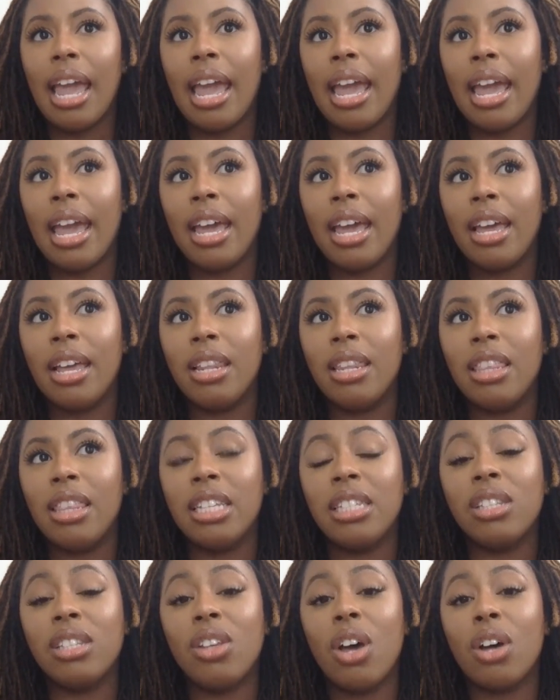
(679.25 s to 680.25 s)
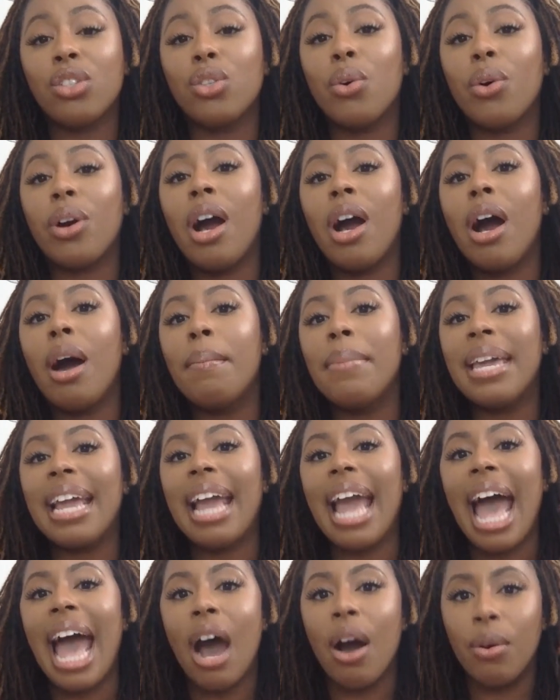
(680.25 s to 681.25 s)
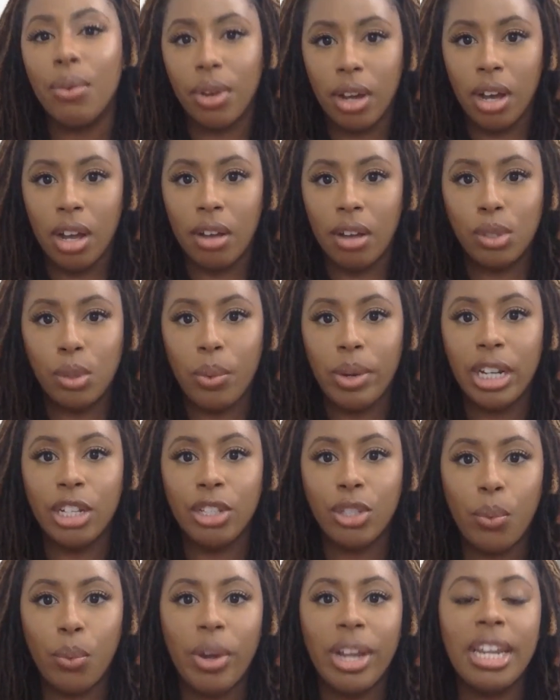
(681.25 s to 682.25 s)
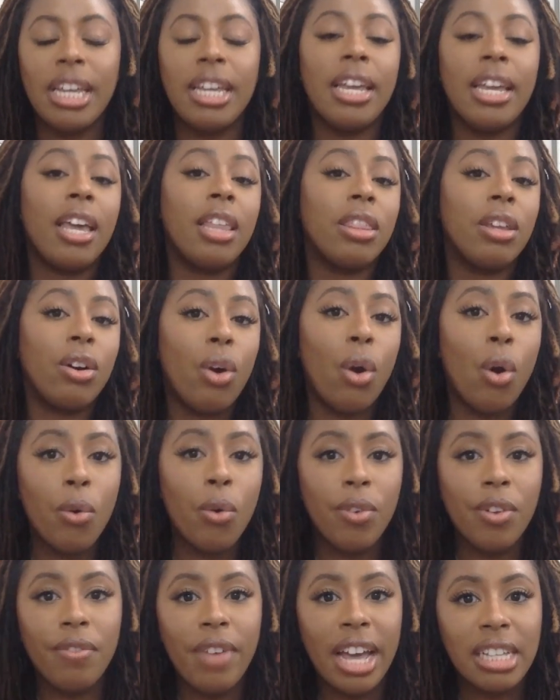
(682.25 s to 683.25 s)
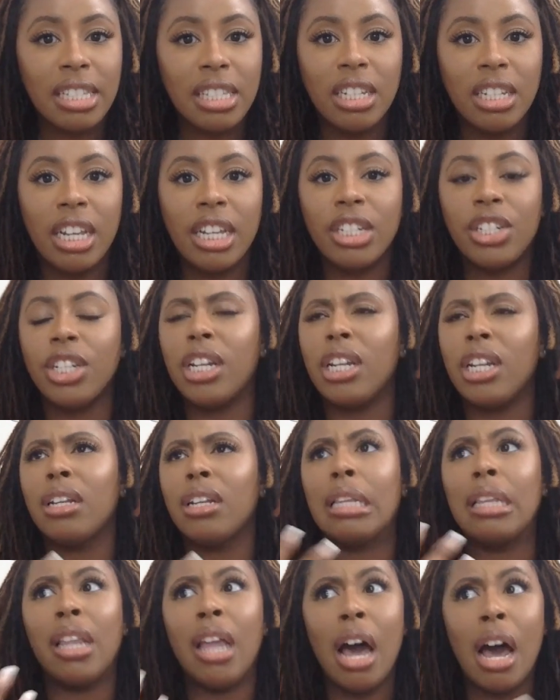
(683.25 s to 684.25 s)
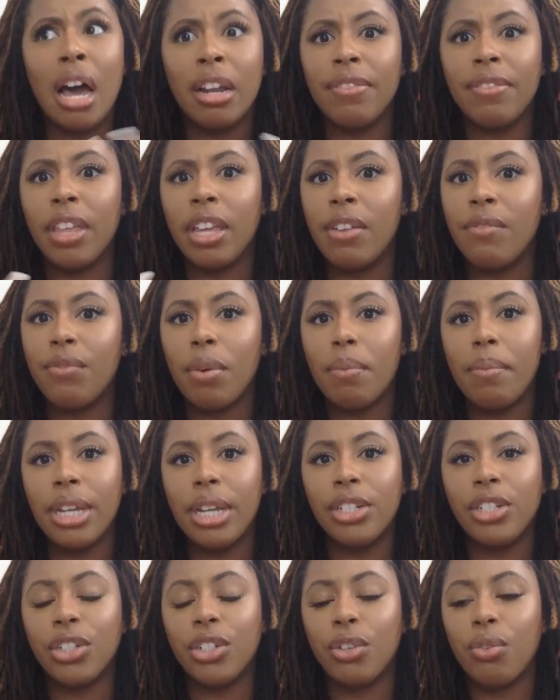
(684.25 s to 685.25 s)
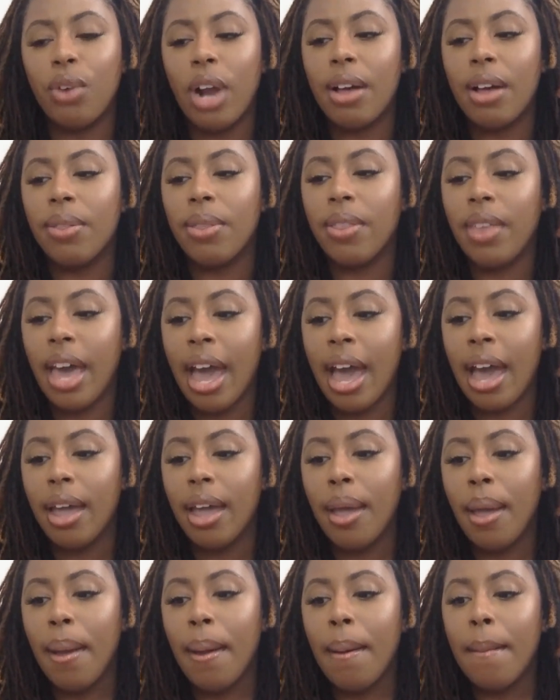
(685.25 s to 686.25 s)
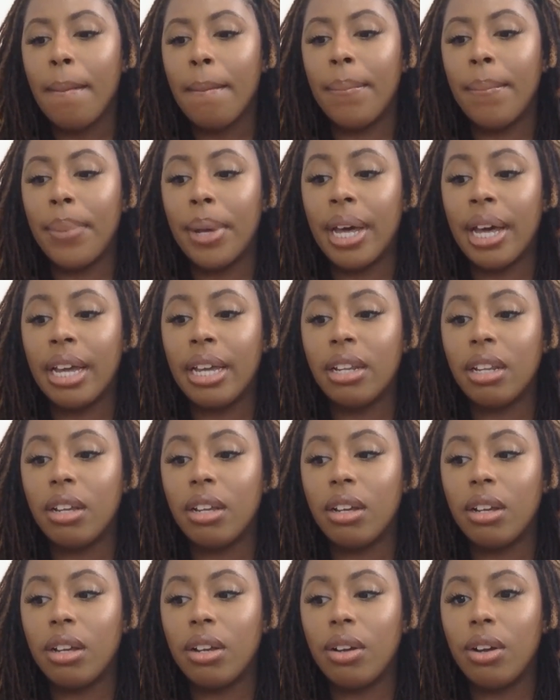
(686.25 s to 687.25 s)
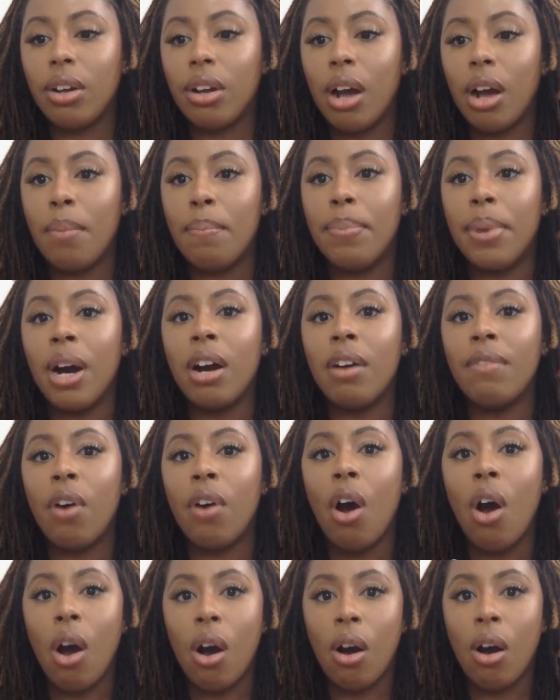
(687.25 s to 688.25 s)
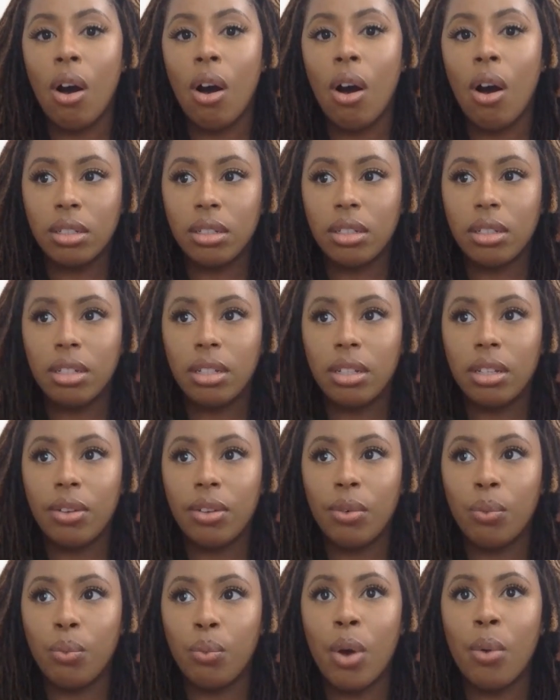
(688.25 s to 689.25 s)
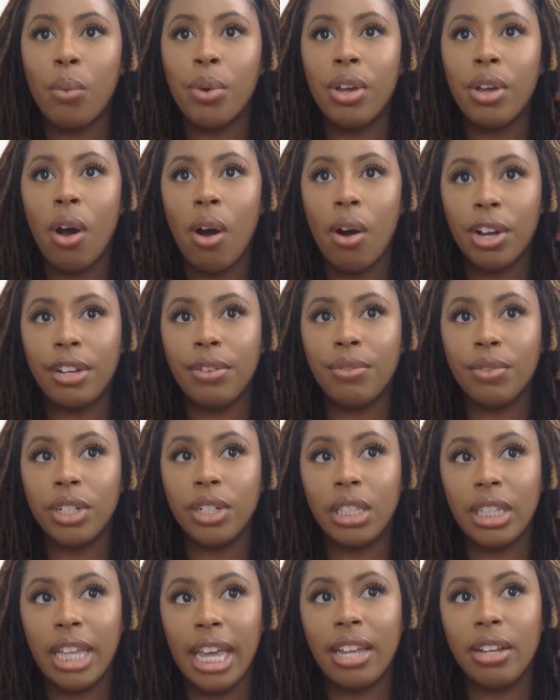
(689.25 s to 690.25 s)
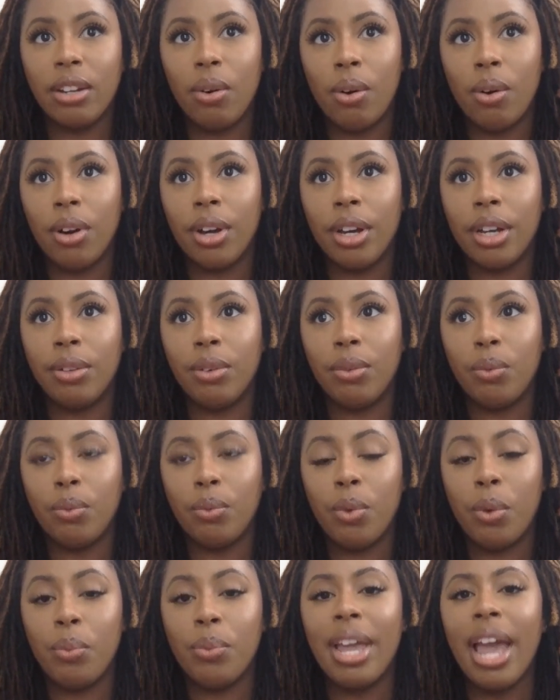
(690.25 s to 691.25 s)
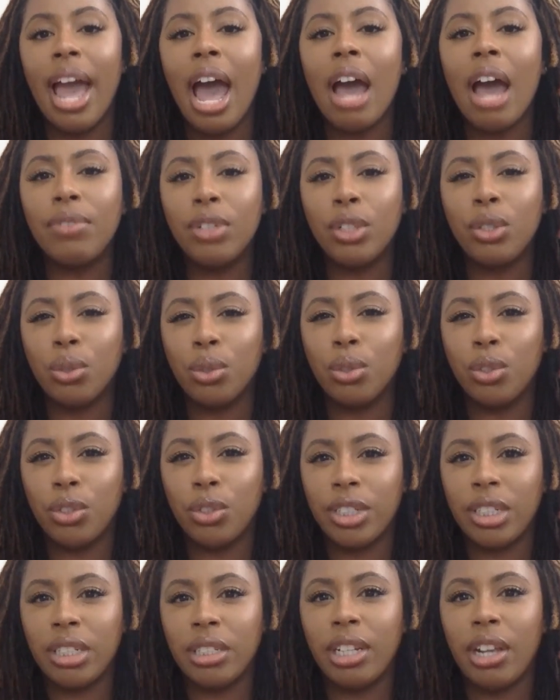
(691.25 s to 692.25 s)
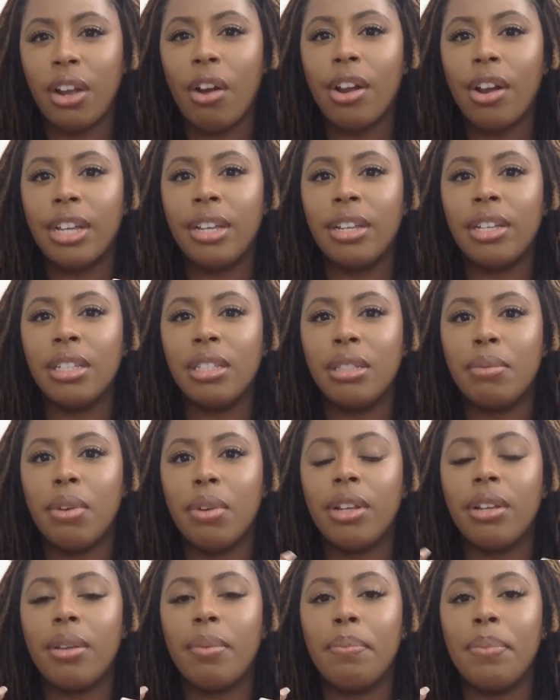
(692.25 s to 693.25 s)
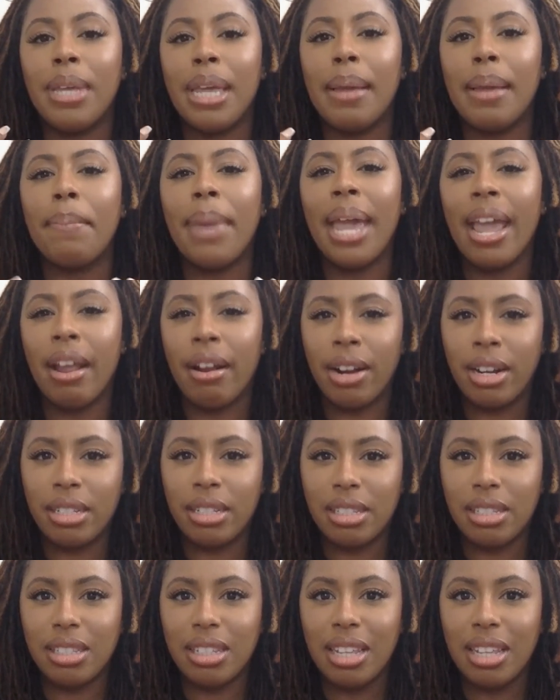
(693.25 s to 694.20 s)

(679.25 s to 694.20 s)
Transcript: And this is also coming out of 2020 and the COVID vaccination and a lot of the information around that. But above all, what we all can relate on when we have children is being parents